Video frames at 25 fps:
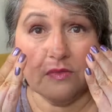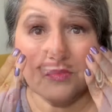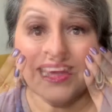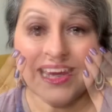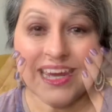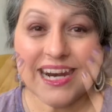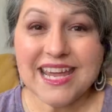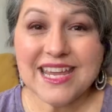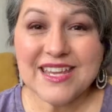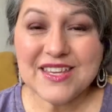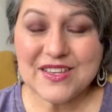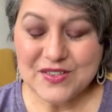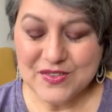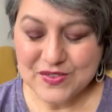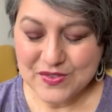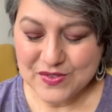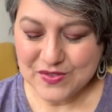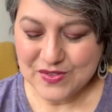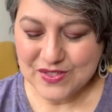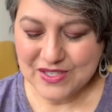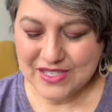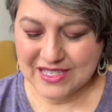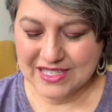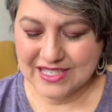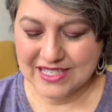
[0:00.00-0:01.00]
Then I
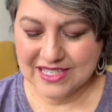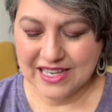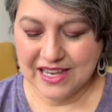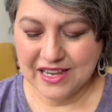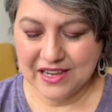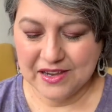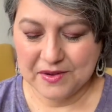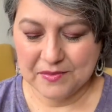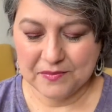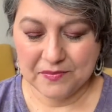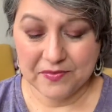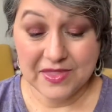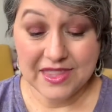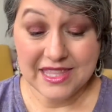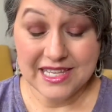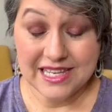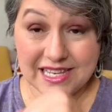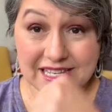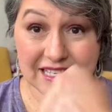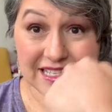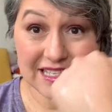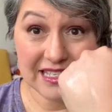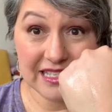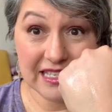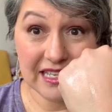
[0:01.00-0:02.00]
use
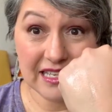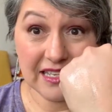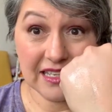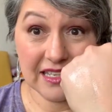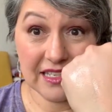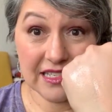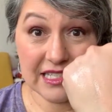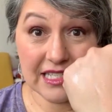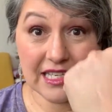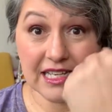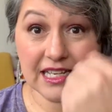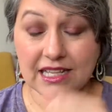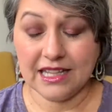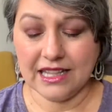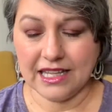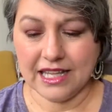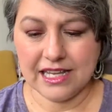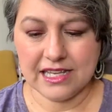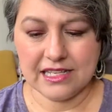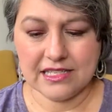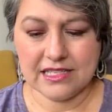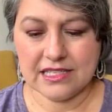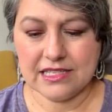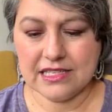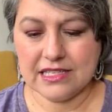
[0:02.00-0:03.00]
this to
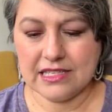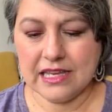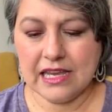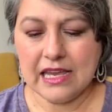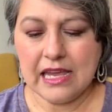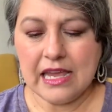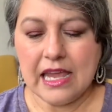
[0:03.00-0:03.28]
cleanse.